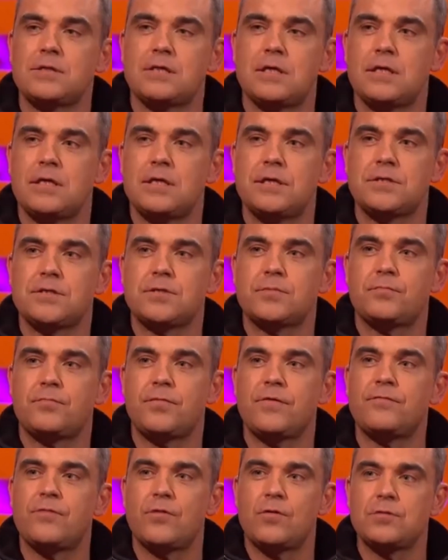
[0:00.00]
cocaine,
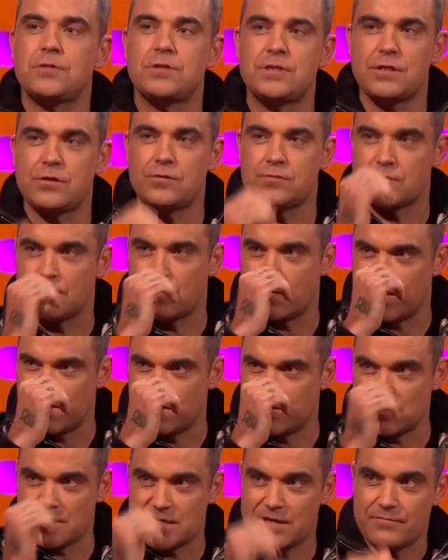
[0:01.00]

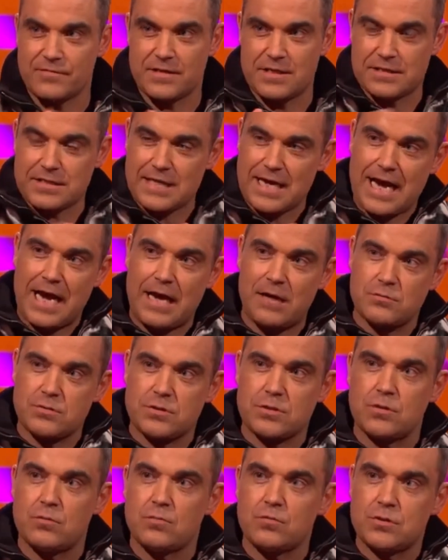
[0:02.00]
ecstasy, and prescription
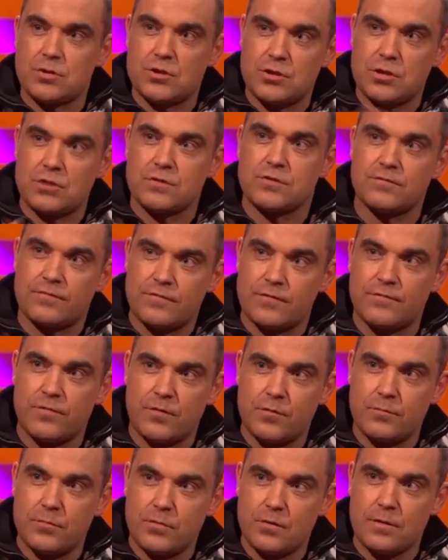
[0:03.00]
pills.
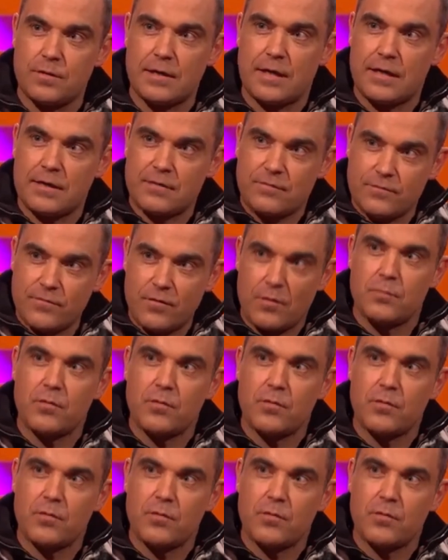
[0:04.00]
He said,